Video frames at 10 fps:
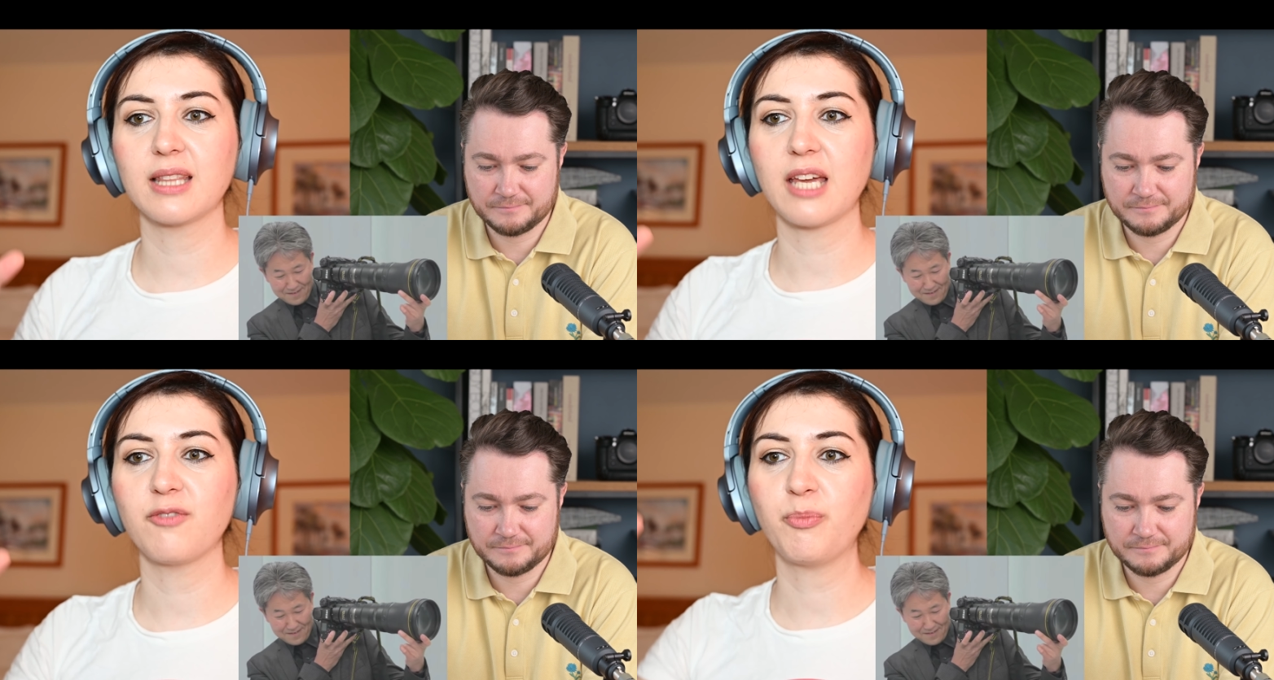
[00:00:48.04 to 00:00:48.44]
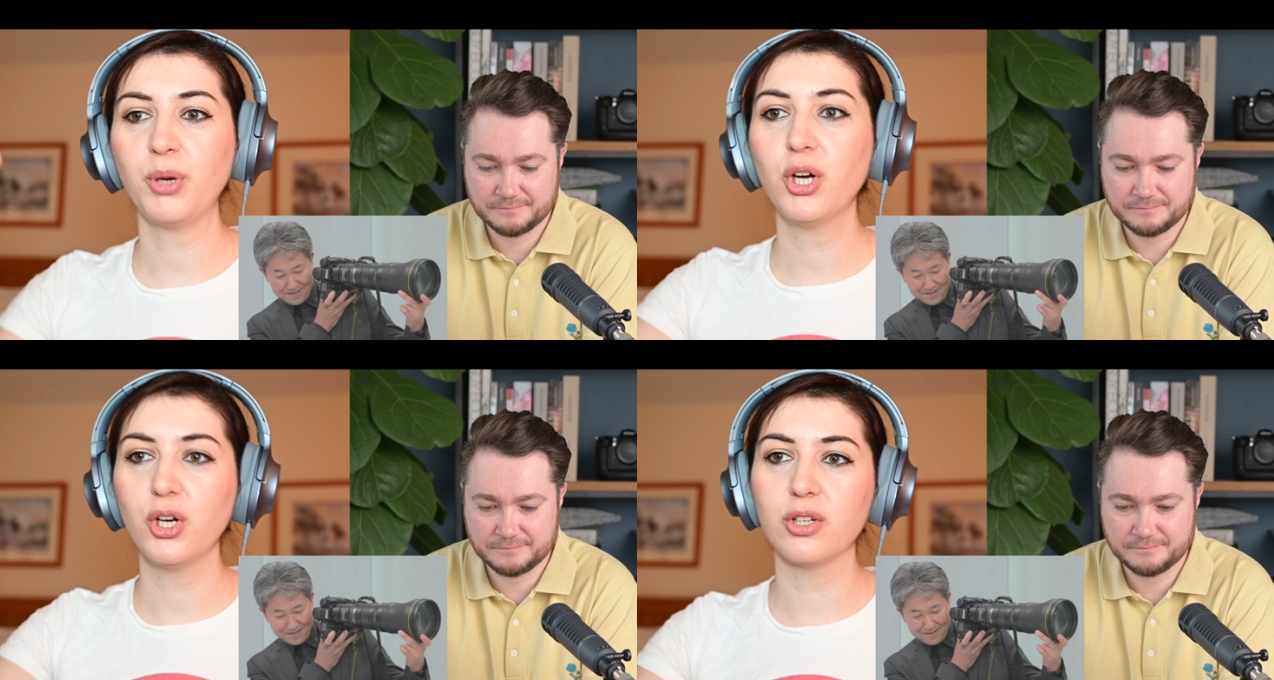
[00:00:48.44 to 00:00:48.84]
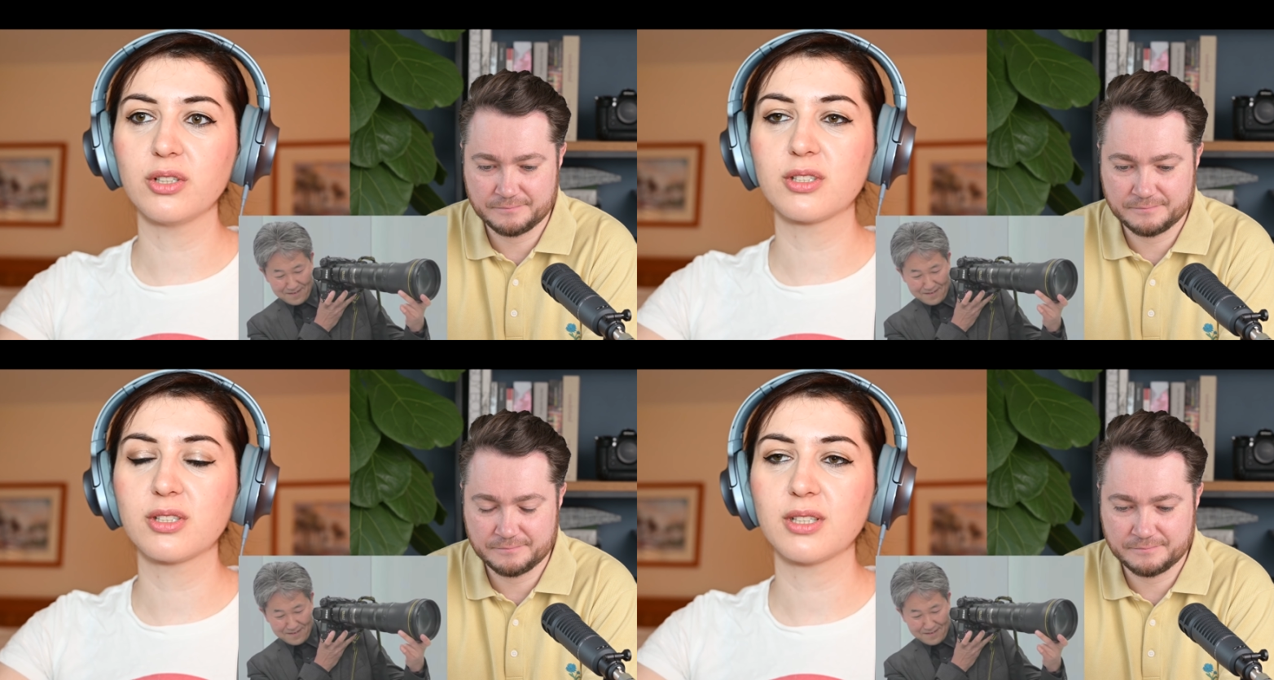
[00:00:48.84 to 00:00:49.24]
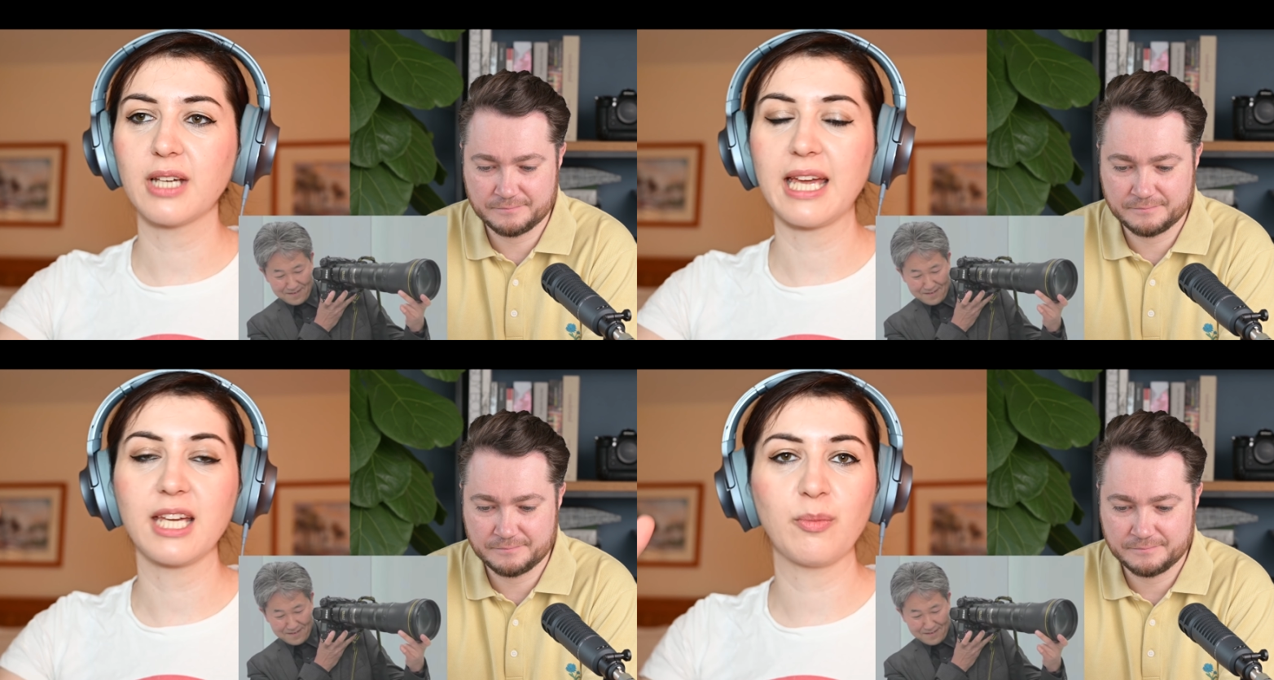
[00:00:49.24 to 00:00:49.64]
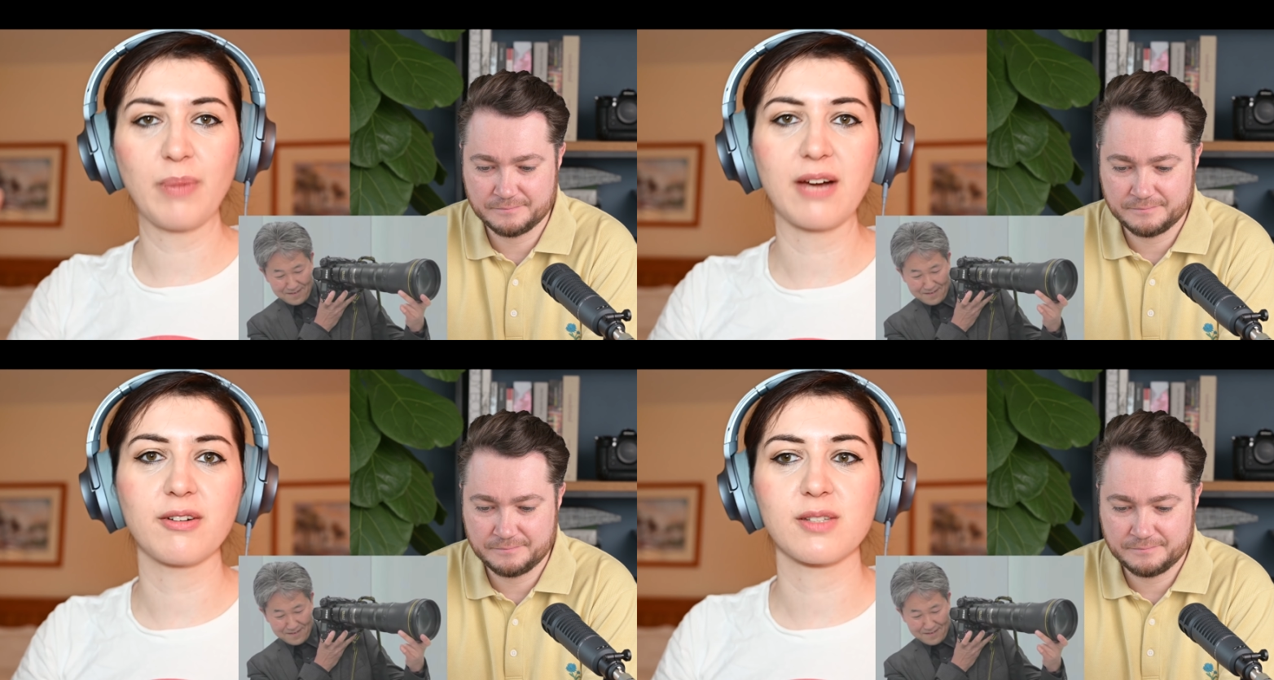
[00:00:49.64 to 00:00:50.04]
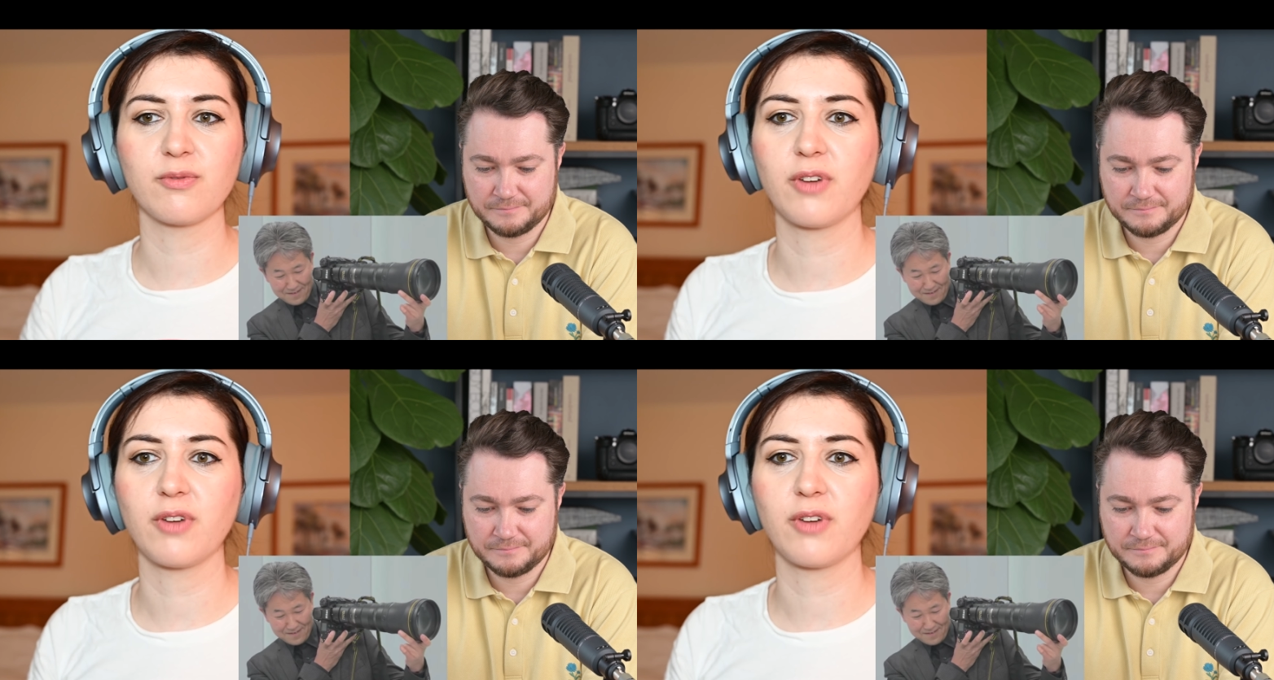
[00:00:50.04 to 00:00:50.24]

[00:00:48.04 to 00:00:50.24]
Speaker 1: they've put a comparison